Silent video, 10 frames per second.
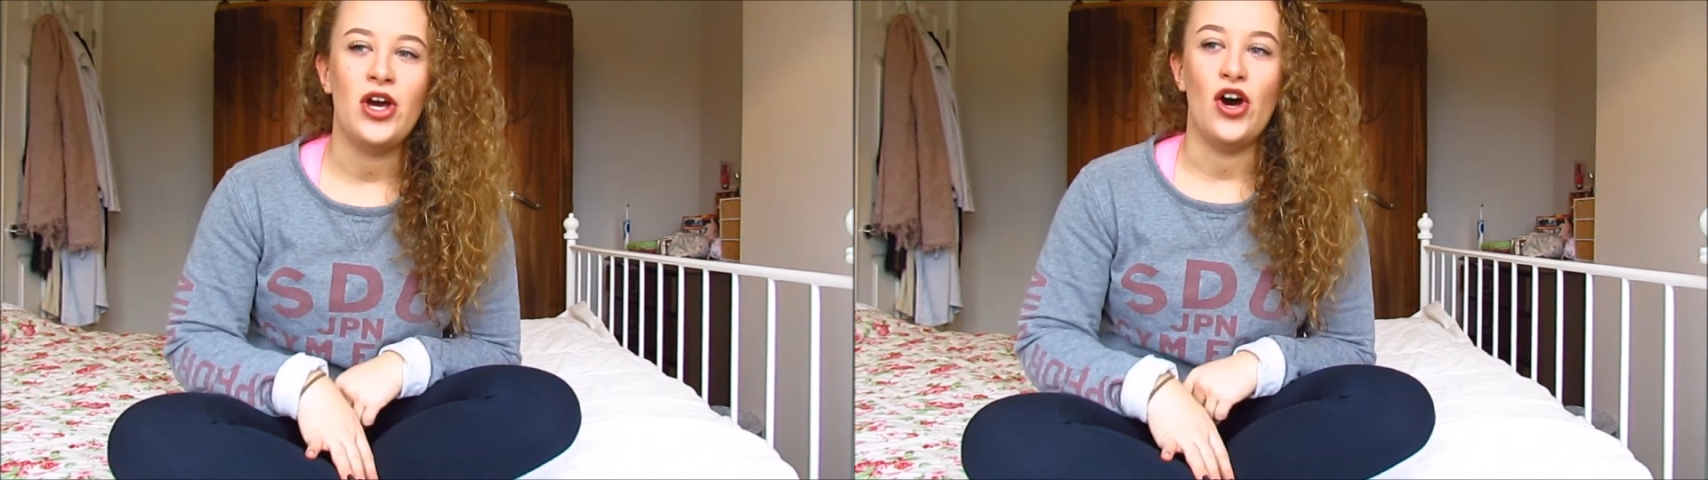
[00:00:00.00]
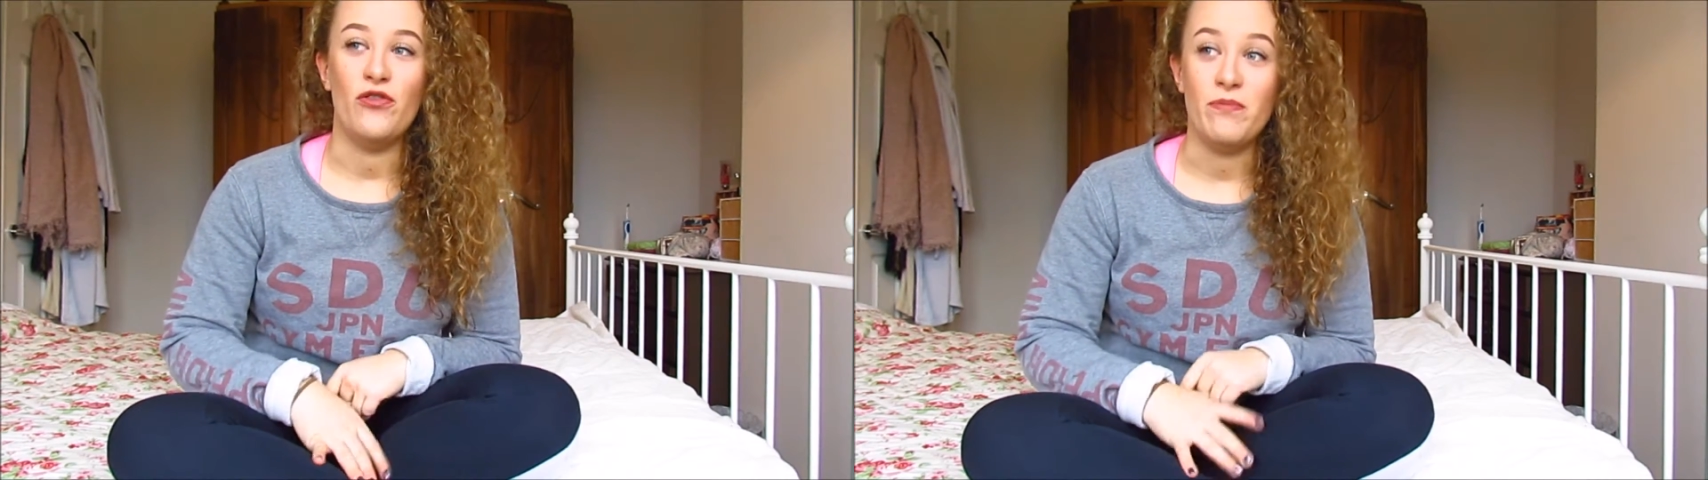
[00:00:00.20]

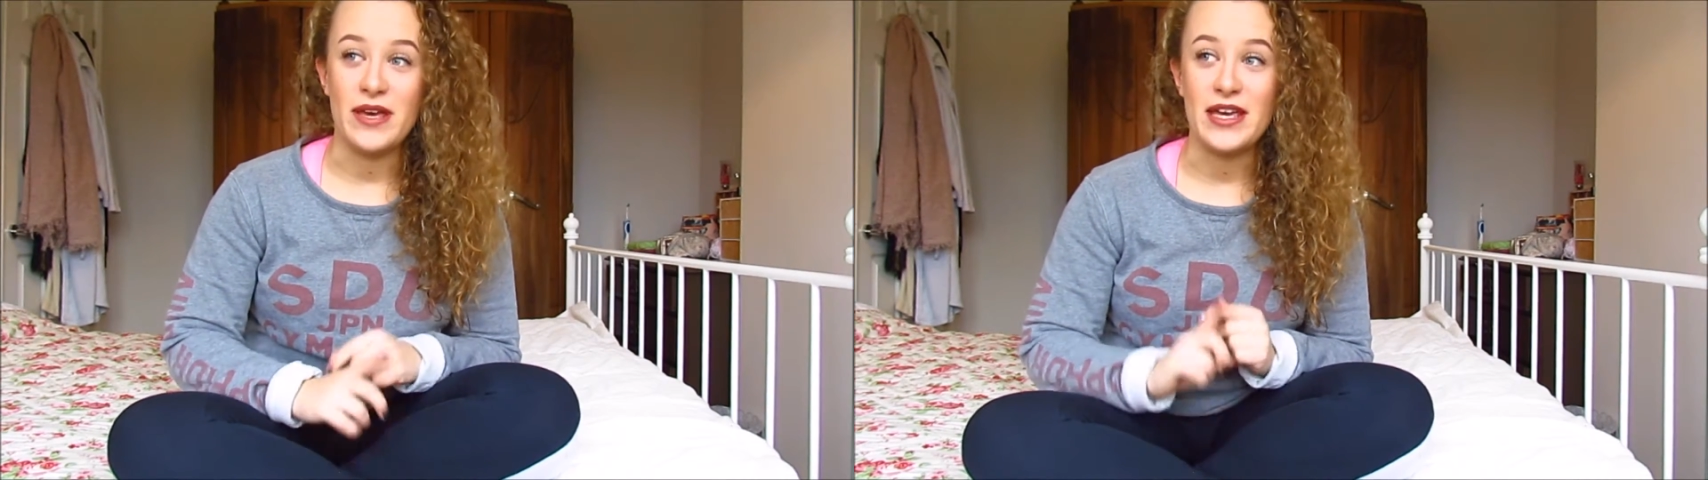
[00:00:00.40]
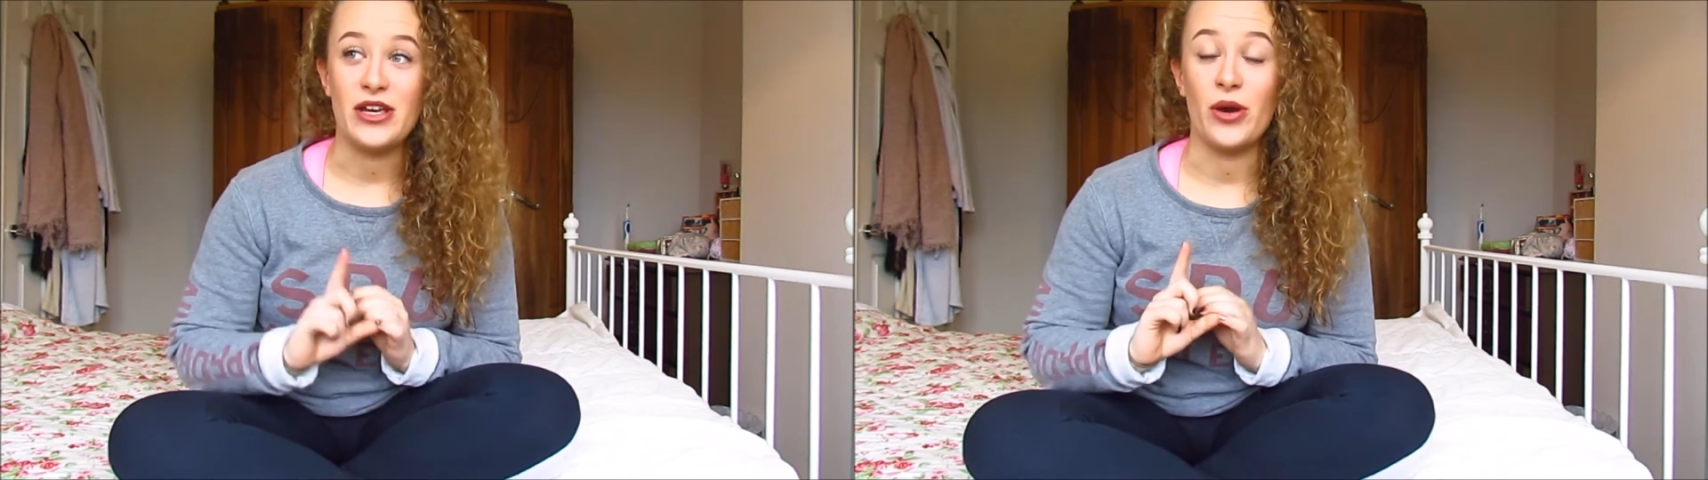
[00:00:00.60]
of
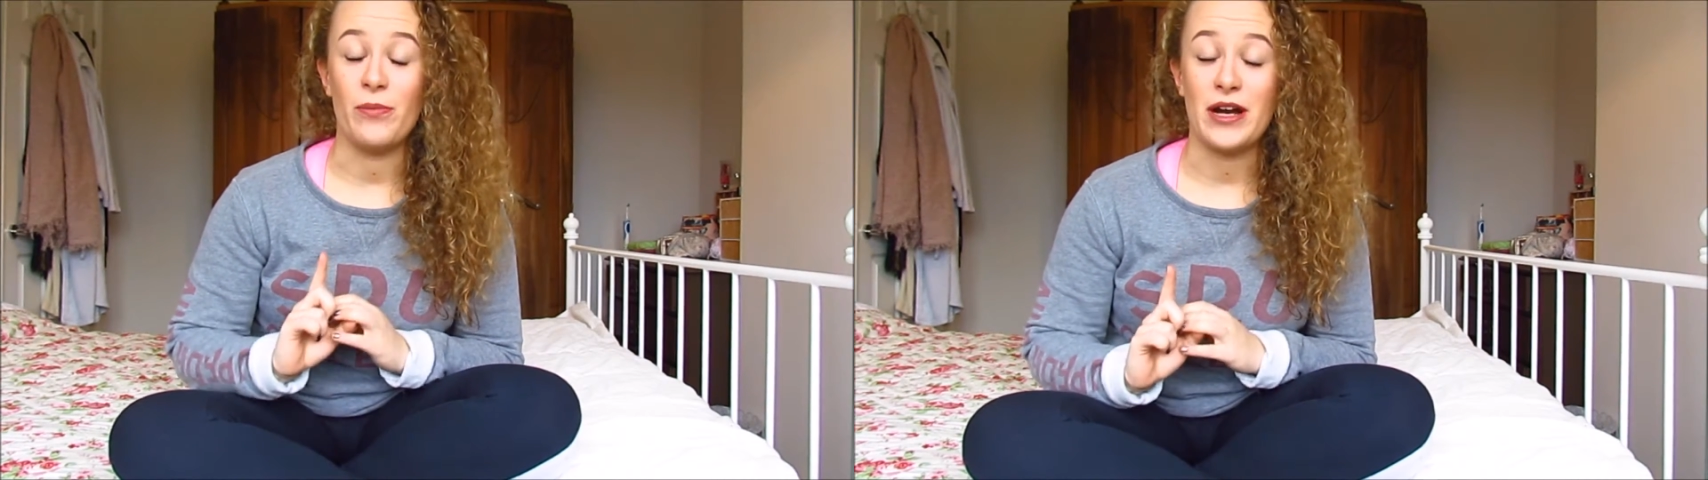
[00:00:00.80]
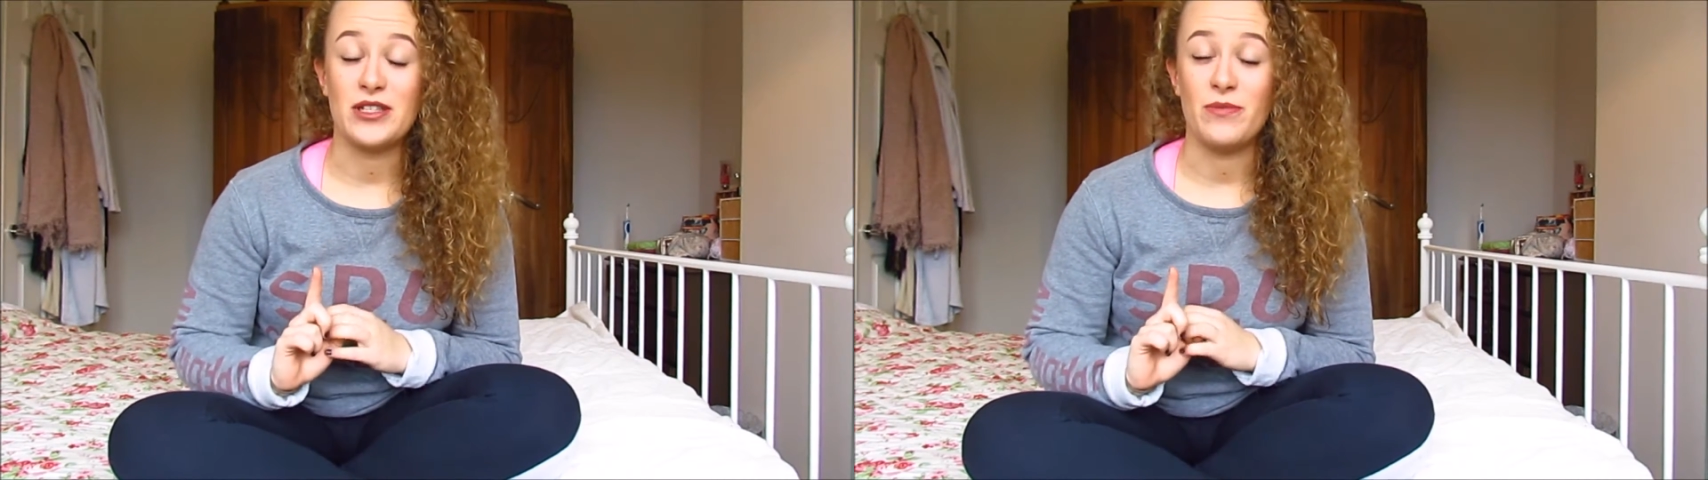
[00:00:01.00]
me going
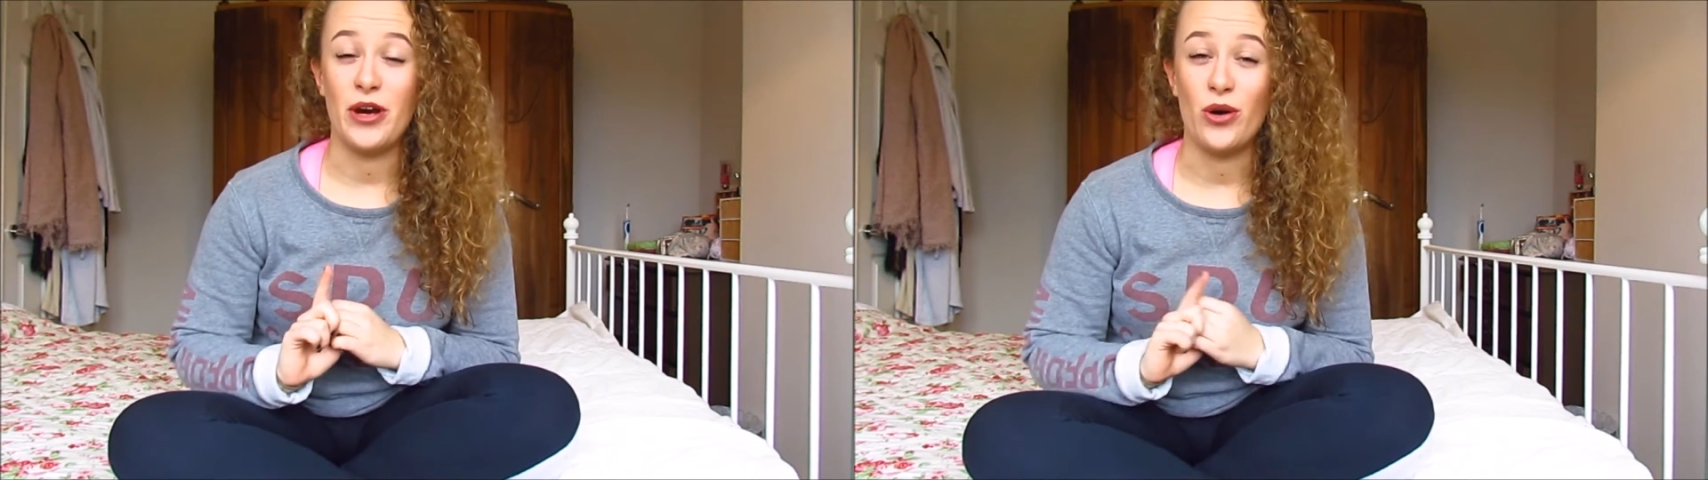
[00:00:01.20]
back to my